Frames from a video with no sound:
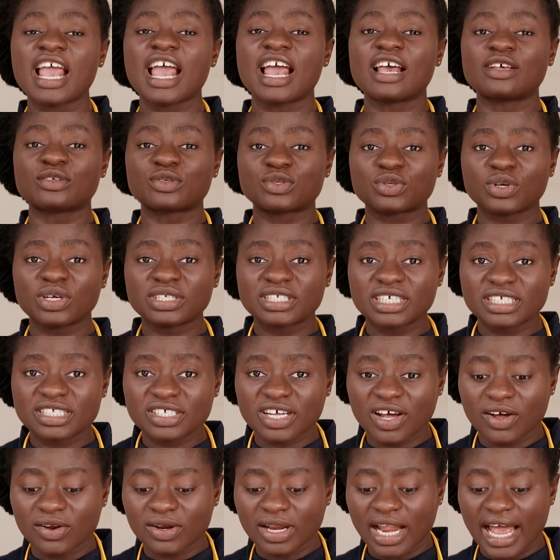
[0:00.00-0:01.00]
and sort it
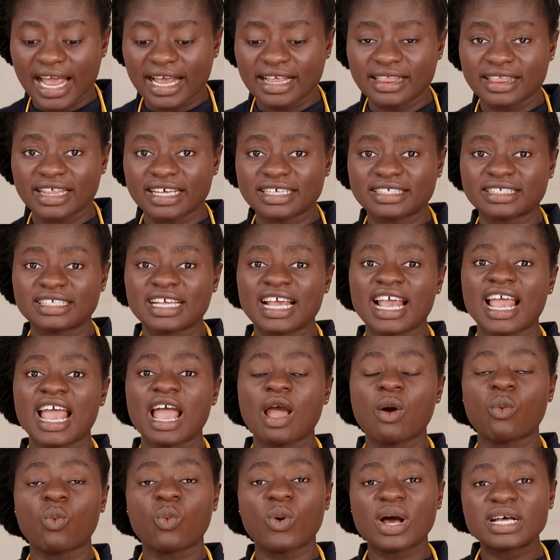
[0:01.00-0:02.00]
out like this.
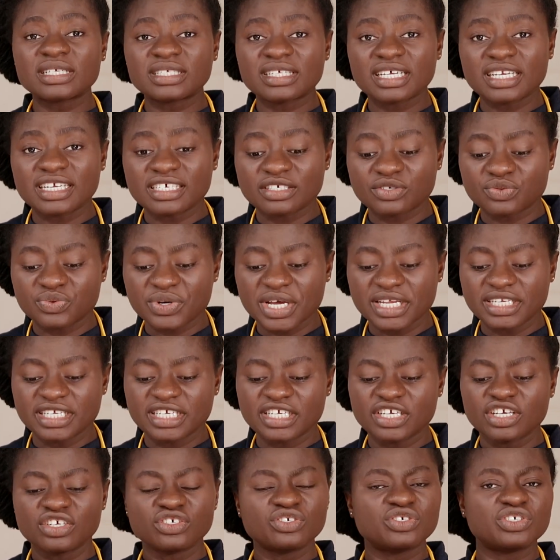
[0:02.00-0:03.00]
And once it is
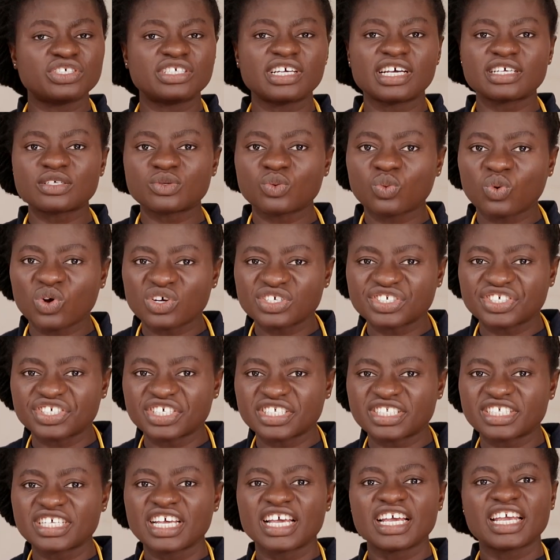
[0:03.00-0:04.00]
ready, you just wash it,